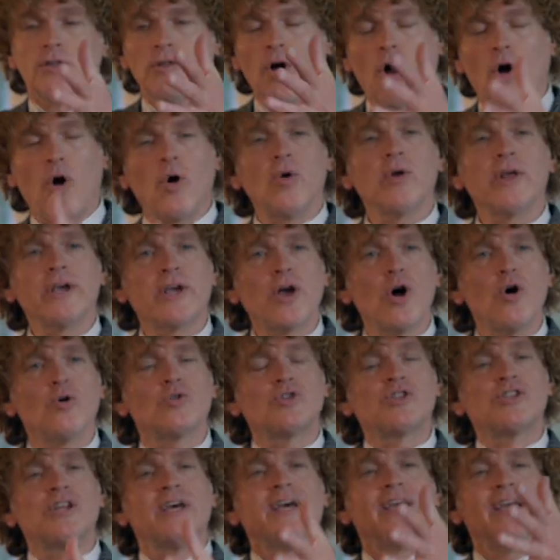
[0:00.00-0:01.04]
the Holy
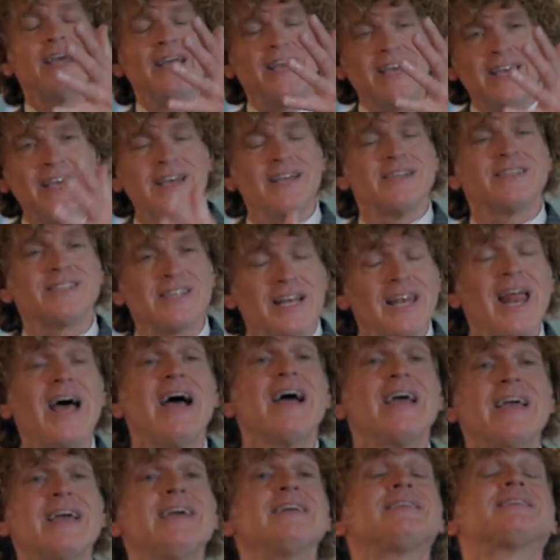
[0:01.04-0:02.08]
Ghost is
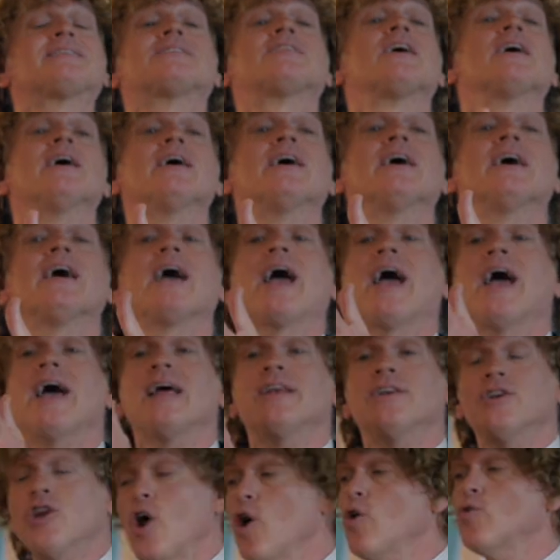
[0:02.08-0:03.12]
light
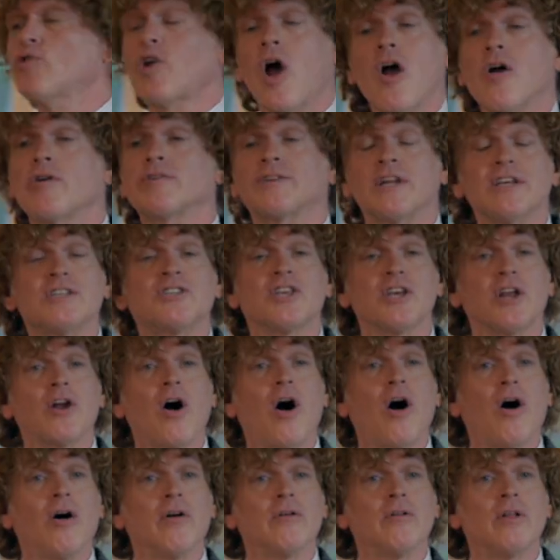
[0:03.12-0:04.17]
and no darkness at
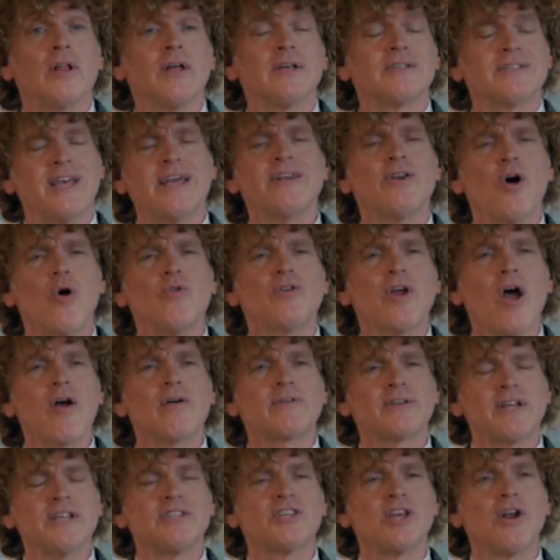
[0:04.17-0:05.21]
all say no
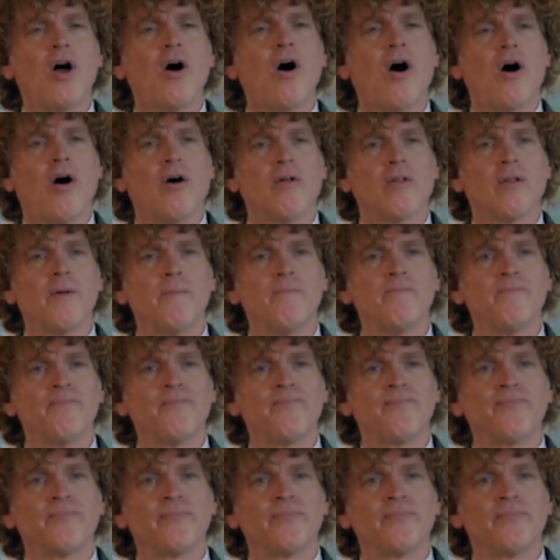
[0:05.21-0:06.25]
darkness at all, no
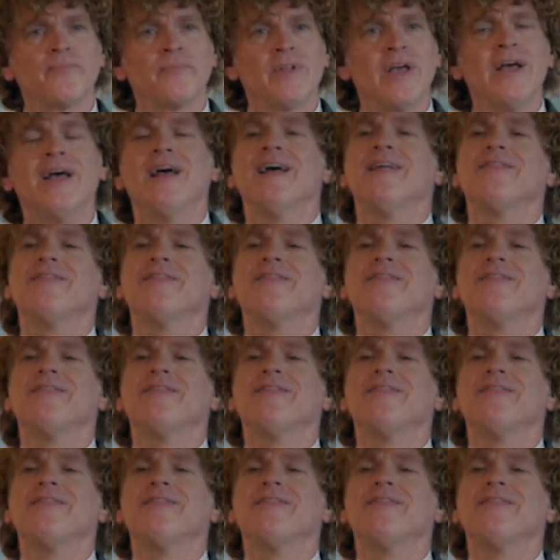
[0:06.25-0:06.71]
darkness at all.